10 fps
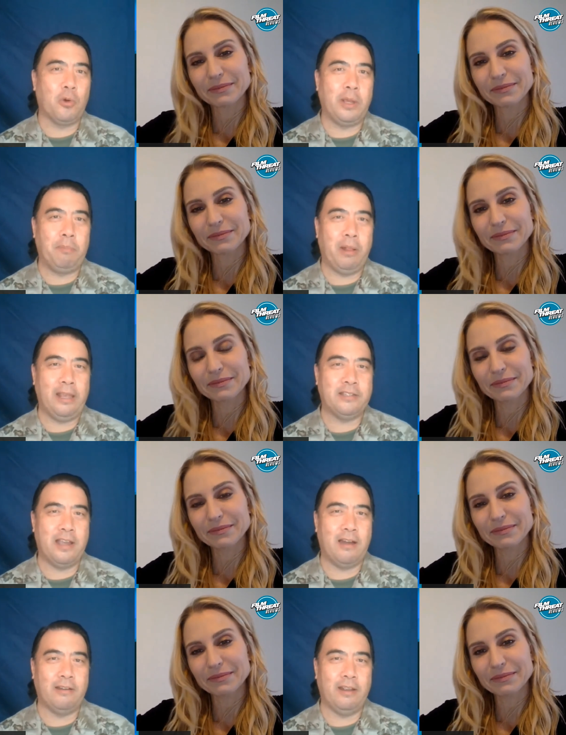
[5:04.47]
Speaker 1: story plays
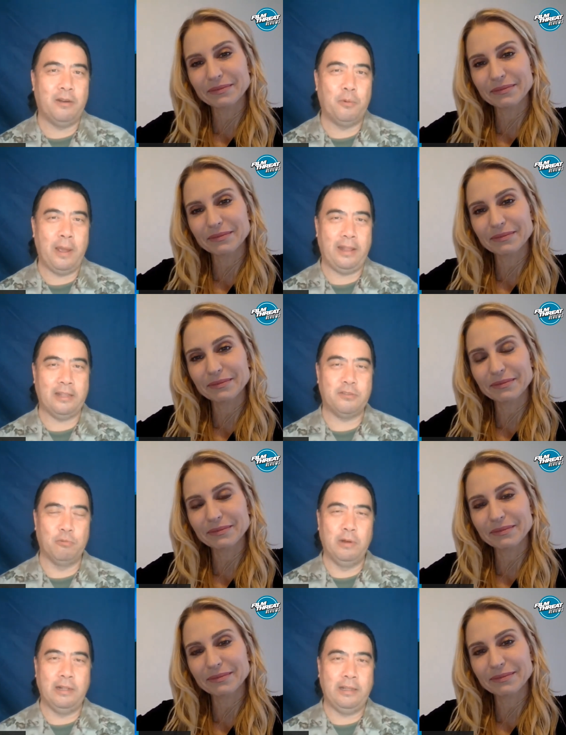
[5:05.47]
out in a way that's
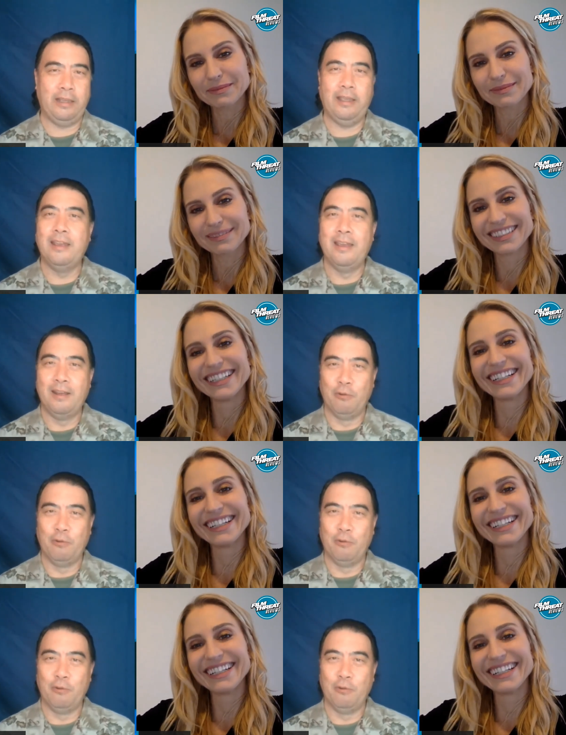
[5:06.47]
really